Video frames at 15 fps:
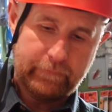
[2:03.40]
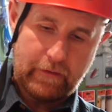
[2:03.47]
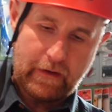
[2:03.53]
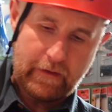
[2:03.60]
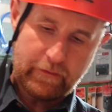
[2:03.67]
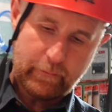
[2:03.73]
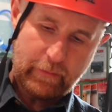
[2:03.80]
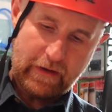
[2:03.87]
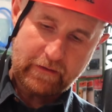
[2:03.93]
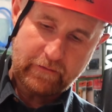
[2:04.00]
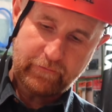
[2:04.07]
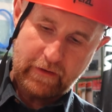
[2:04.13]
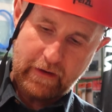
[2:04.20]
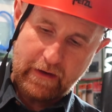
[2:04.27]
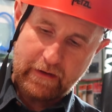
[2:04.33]
at the back
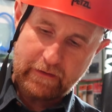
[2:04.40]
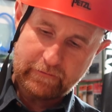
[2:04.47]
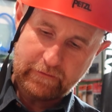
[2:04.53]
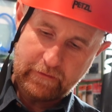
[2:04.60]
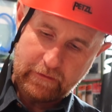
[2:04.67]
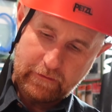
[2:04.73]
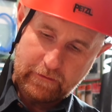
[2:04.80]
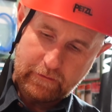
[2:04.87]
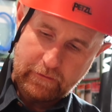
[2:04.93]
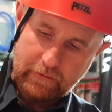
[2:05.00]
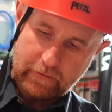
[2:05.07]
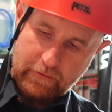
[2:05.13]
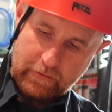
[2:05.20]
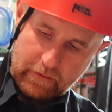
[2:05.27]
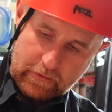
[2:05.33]
of the hat
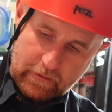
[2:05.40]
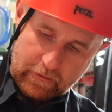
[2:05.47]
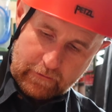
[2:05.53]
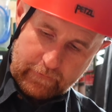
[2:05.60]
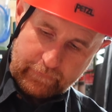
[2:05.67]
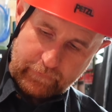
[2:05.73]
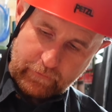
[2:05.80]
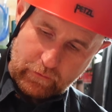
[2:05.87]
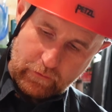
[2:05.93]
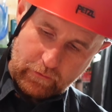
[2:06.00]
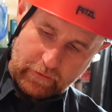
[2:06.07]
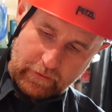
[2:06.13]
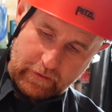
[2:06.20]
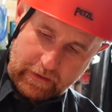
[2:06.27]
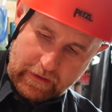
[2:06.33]

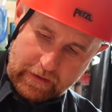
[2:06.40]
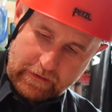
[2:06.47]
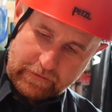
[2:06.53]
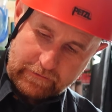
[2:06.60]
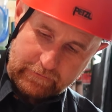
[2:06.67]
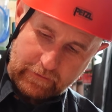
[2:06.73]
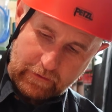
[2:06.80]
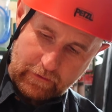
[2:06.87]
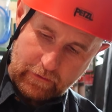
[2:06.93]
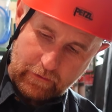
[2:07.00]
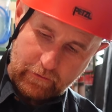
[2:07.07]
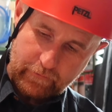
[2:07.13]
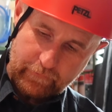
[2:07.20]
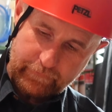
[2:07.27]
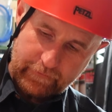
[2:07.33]
for ease
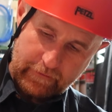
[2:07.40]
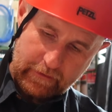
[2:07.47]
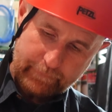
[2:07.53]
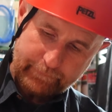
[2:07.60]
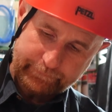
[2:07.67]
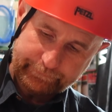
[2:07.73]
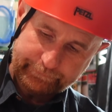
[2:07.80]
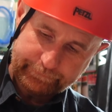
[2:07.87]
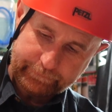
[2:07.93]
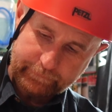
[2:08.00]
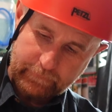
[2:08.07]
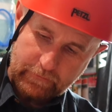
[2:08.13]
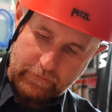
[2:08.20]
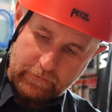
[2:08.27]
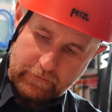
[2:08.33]
of
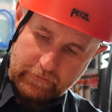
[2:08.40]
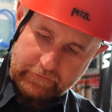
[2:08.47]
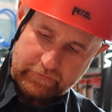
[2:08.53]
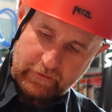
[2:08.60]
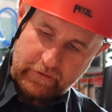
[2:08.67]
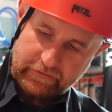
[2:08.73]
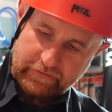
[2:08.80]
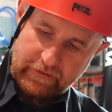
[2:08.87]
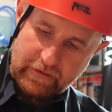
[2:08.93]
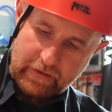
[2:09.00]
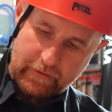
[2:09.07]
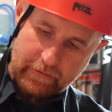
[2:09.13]
sizing,